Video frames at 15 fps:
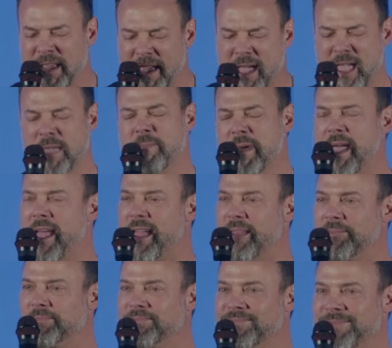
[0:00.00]
Amen.
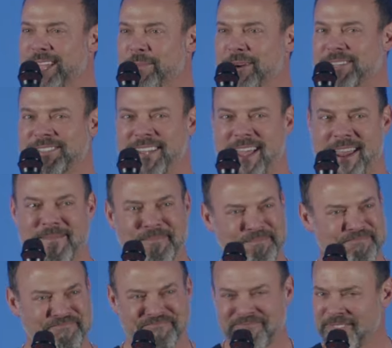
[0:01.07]
Everybody said?
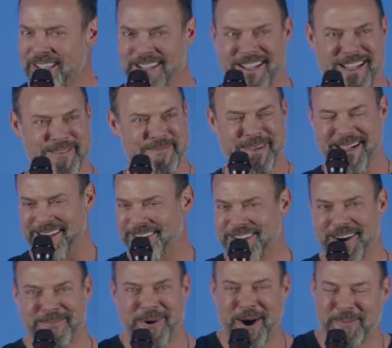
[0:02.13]
Amen.
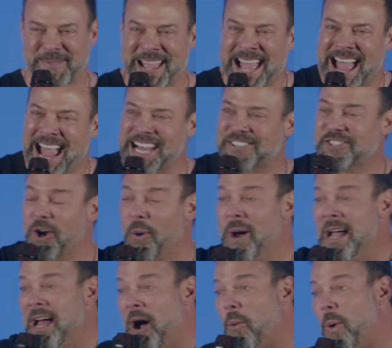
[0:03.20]
Come on. Hey, so
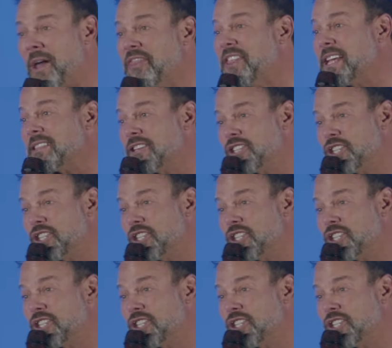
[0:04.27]
uh, one thing that